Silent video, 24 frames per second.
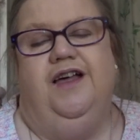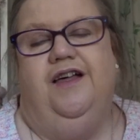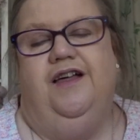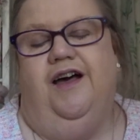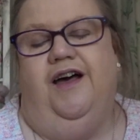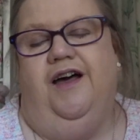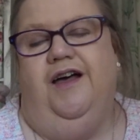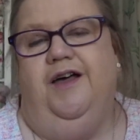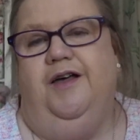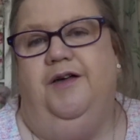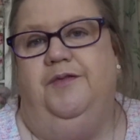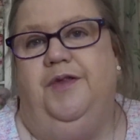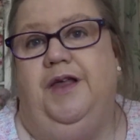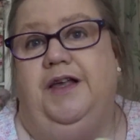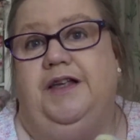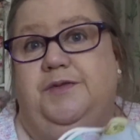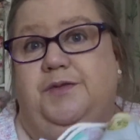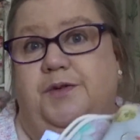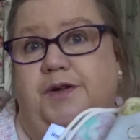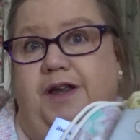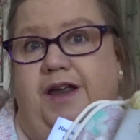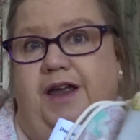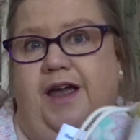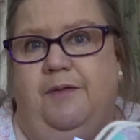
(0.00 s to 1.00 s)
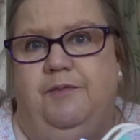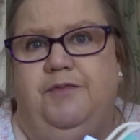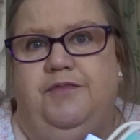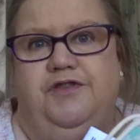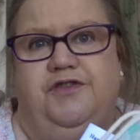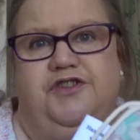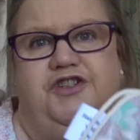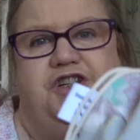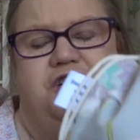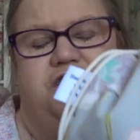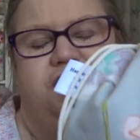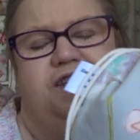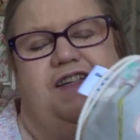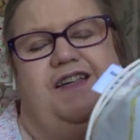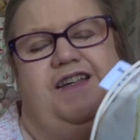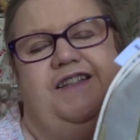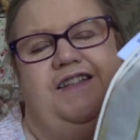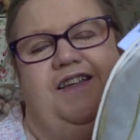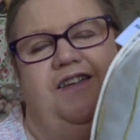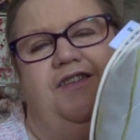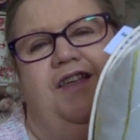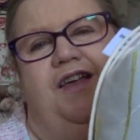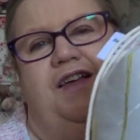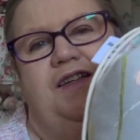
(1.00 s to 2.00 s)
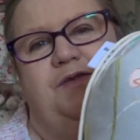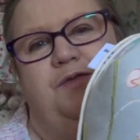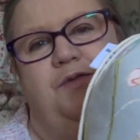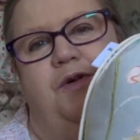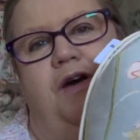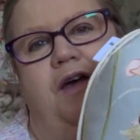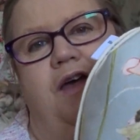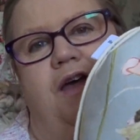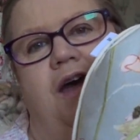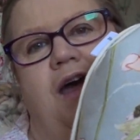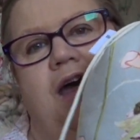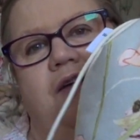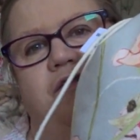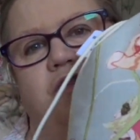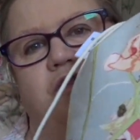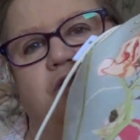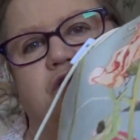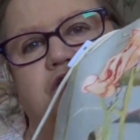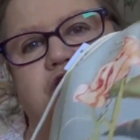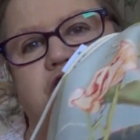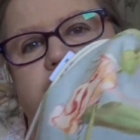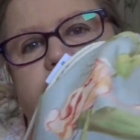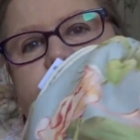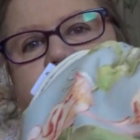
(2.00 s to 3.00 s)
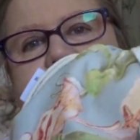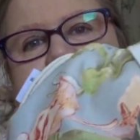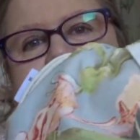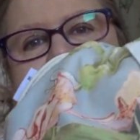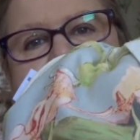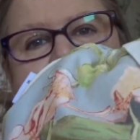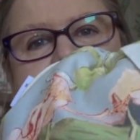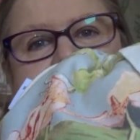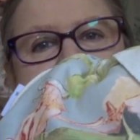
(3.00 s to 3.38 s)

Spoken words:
that's what happened on Tuesday. So that's why I haven't got too much done on